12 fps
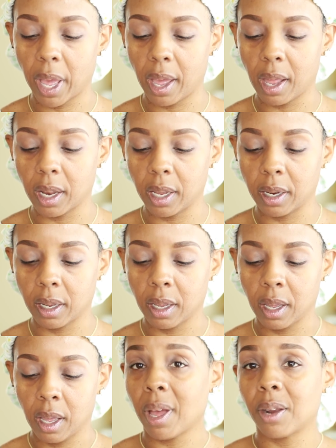palette.
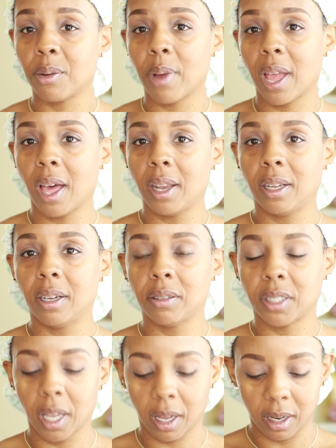By the way, I love
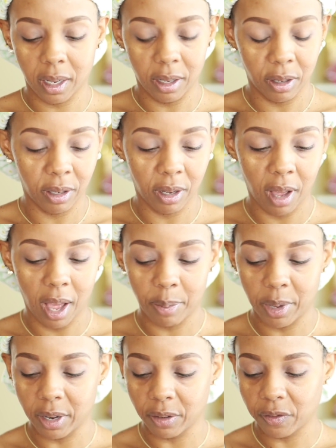Jaclyn Hill, y'all. I've
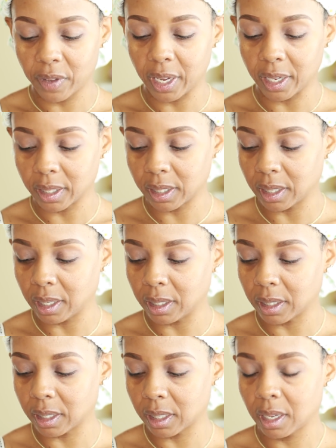been a fan
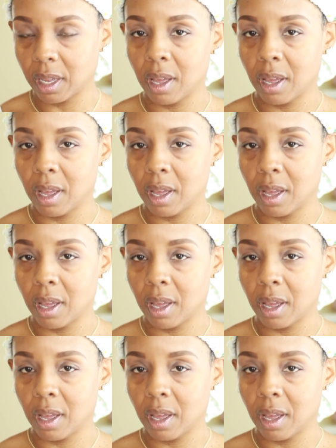since